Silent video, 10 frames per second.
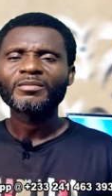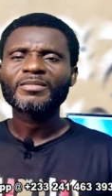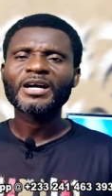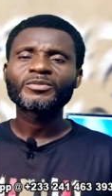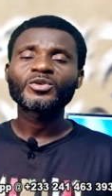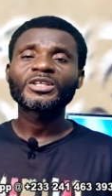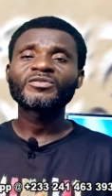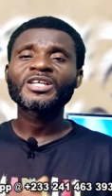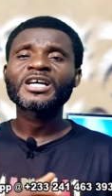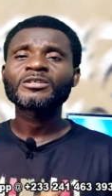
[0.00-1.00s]
Mammy
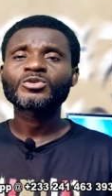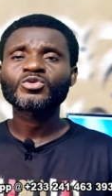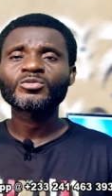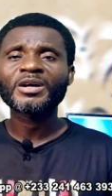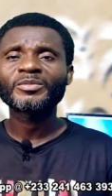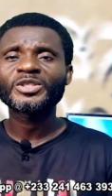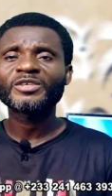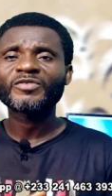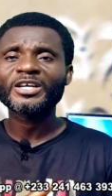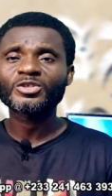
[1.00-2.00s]
Olivia, and so
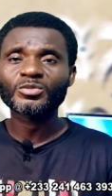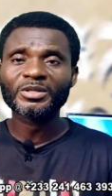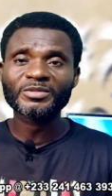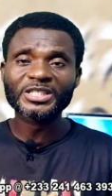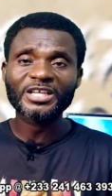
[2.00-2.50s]
managed by a sooner Mr.